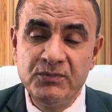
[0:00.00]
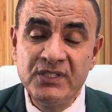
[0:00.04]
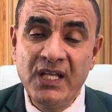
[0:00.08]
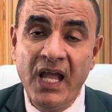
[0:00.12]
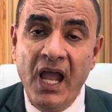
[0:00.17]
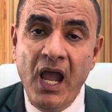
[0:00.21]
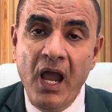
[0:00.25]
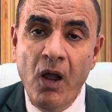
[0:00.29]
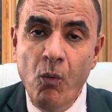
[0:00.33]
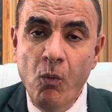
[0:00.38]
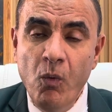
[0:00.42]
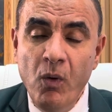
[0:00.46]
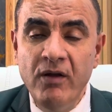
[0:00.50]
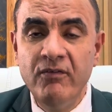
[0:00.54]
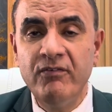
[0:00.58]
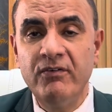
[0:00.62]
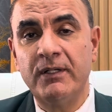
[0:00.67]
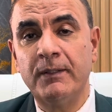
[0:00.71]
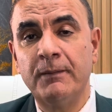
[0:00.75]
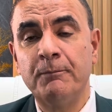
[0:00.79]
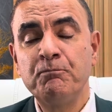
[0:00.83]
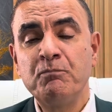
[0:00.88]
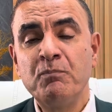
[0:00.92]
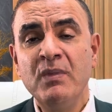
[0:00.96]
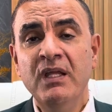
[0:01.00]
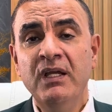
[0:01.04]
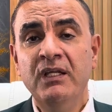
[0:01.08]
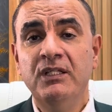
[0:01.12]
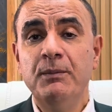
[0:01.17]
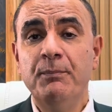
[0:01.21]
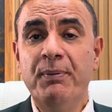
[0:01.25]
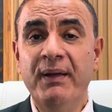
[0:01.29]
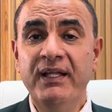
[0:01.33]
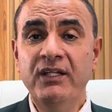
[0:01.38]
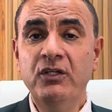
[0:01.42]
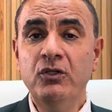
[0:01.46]
However,
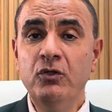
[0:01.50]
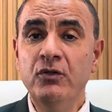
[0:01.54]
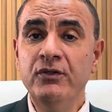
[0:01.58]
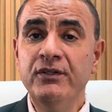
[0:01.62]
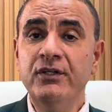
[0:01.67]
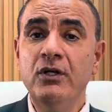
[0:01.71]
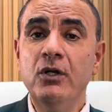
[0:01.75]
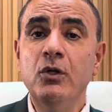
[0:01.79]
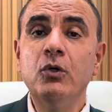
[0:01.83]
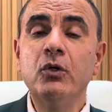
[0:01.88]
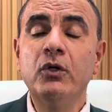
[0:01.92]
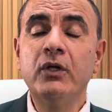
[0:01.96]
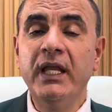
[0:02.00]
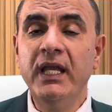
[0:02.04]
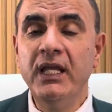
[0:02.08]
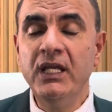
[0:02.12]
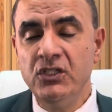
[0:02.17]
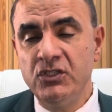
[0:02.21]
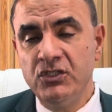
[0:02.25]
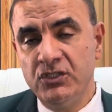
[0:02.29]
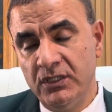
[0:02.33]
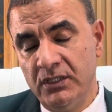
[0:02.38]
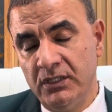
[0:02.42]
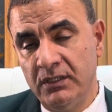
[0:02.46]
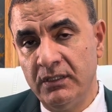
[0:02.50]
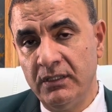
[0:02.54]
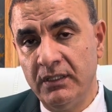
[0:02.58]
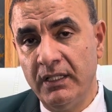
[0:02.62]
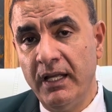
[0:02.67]
depending on the location,